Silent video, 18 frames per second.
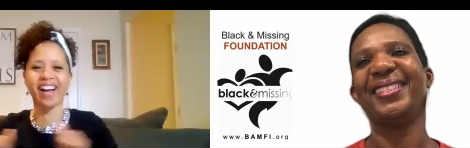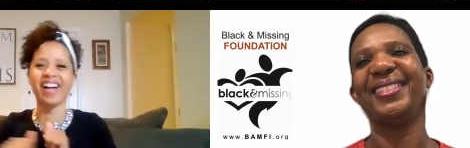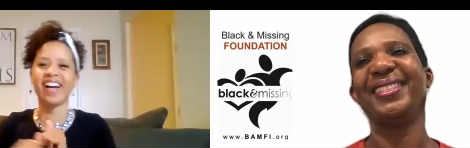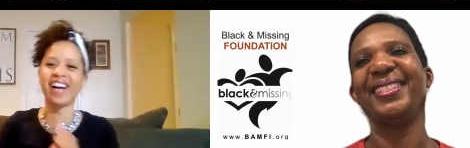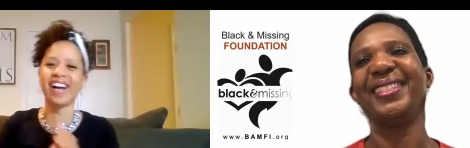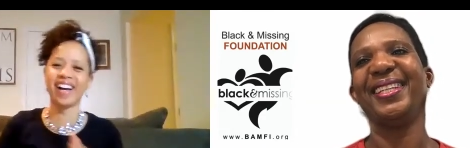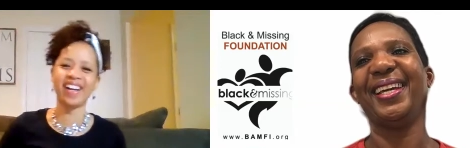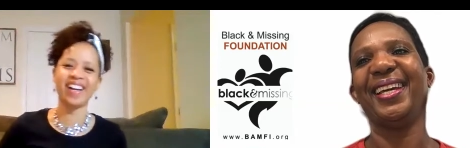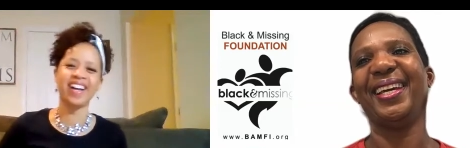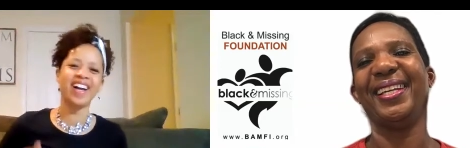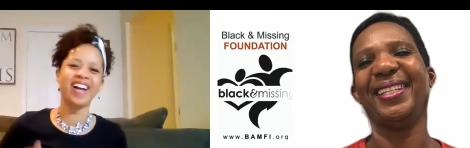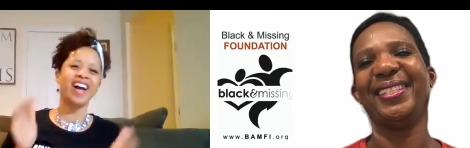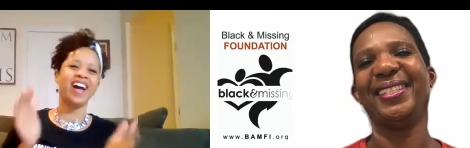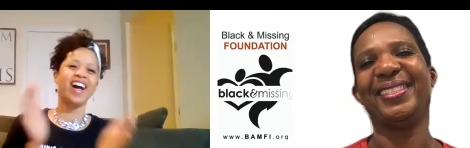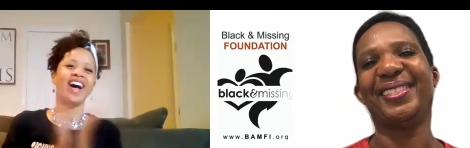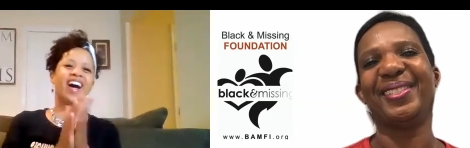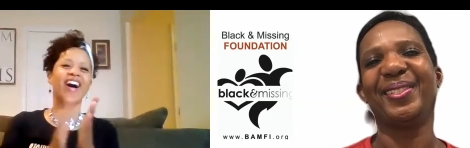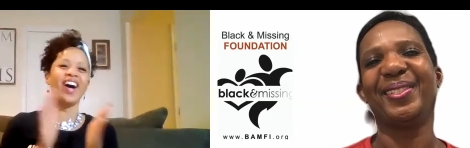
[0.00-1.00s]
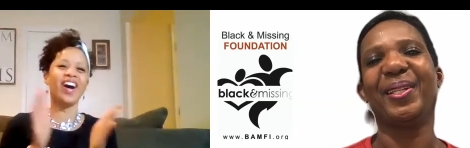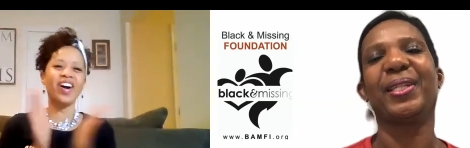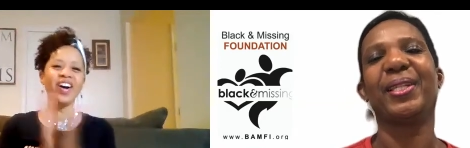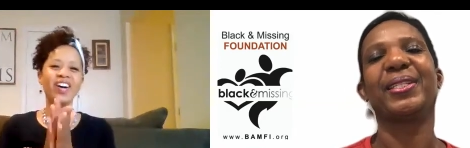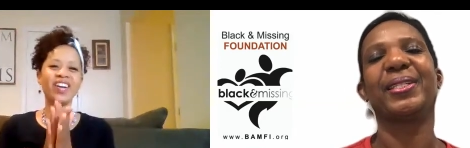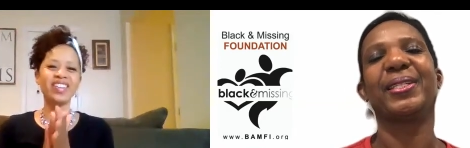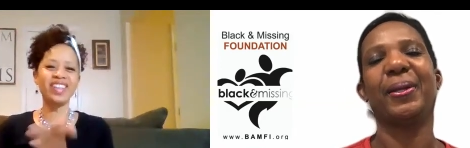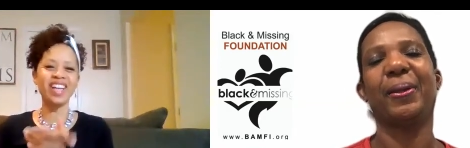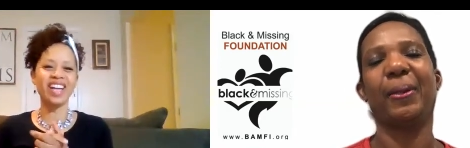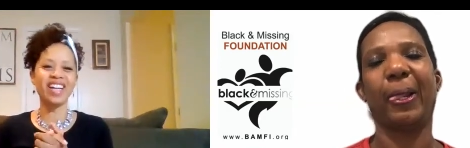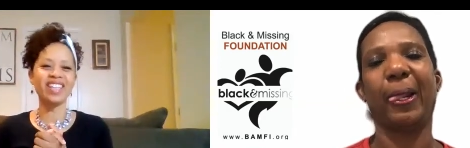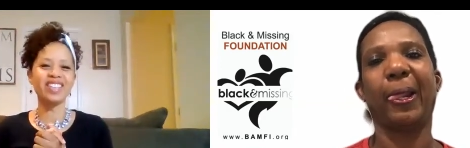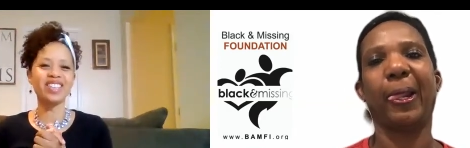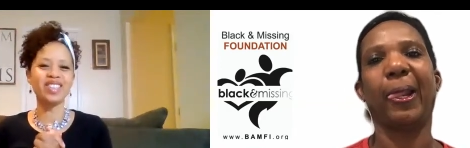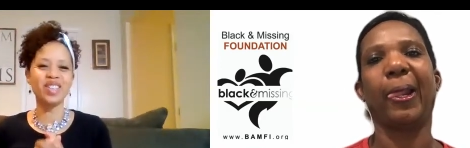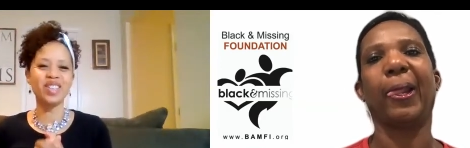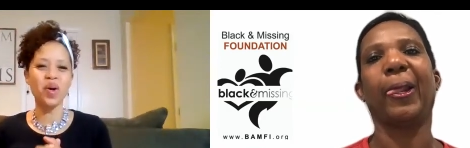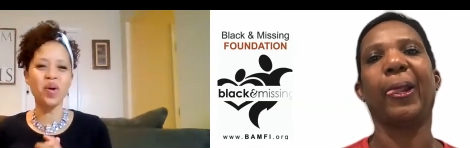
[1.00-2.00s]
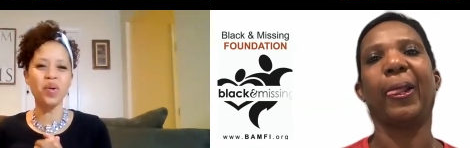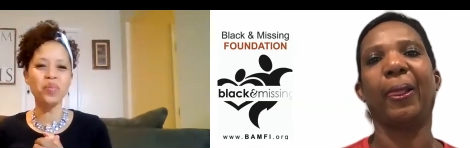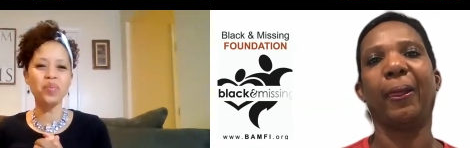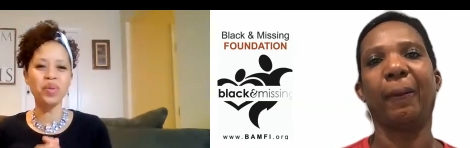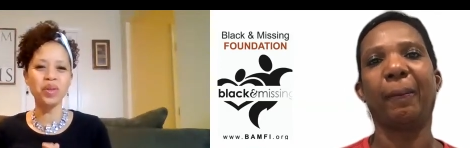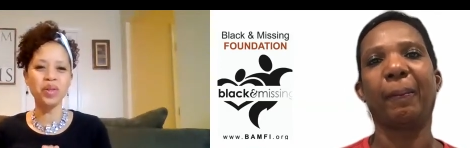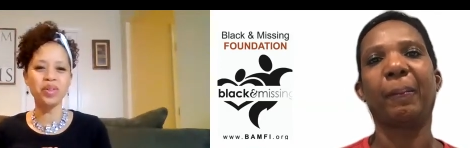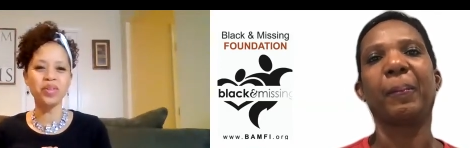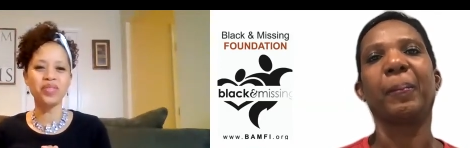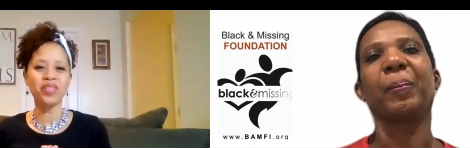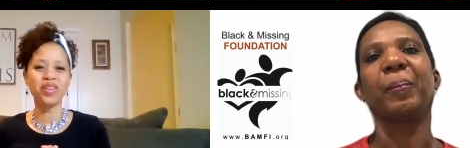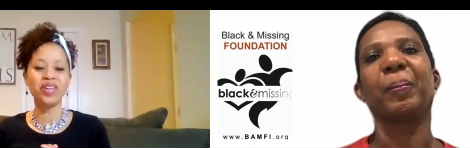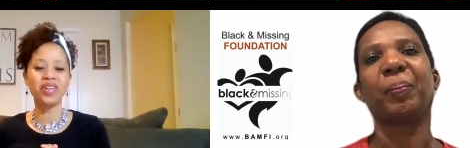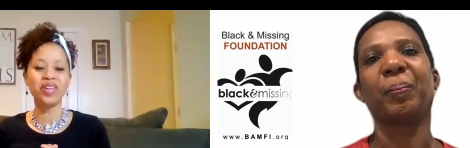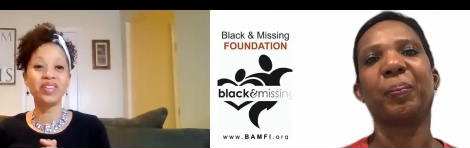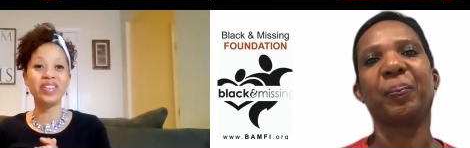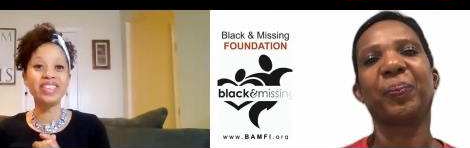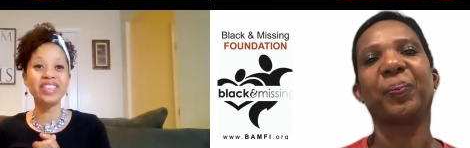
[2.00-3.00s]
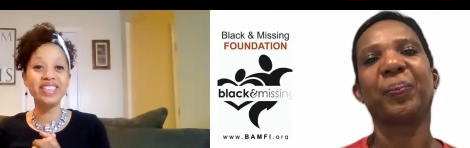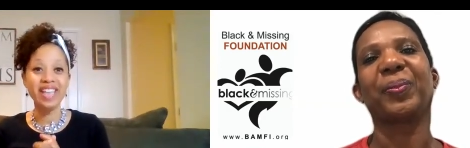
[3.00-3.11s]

Speaker 1: Woo-hoo-hoo-hoo! Yes. Oh, so that is so beautiful.